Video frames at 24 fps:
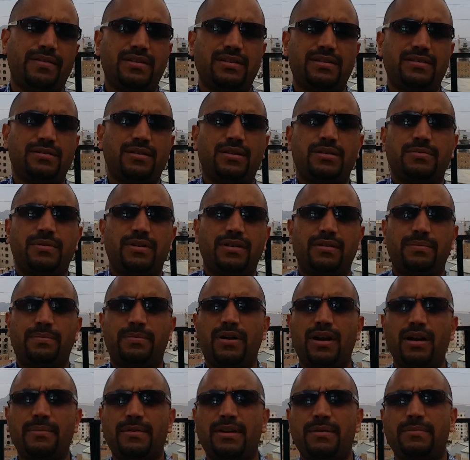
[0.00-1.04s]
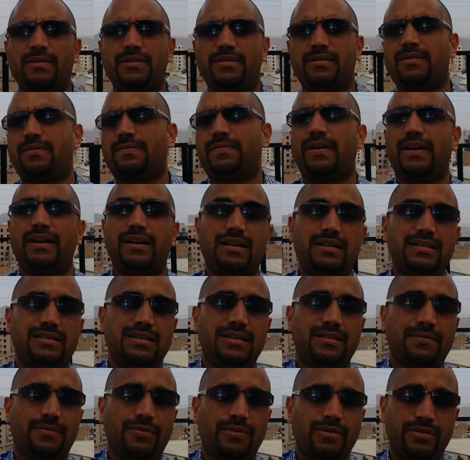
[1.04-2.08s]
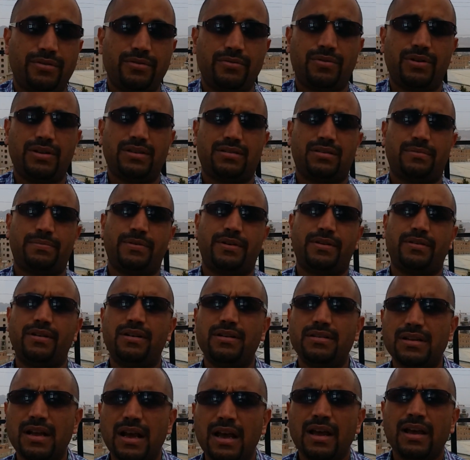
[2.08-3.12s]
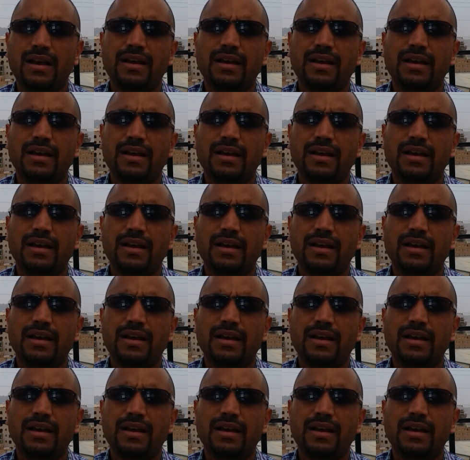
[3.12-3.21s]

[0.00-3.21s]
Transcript: This is usually the primary method of financing for new entrepreneurs.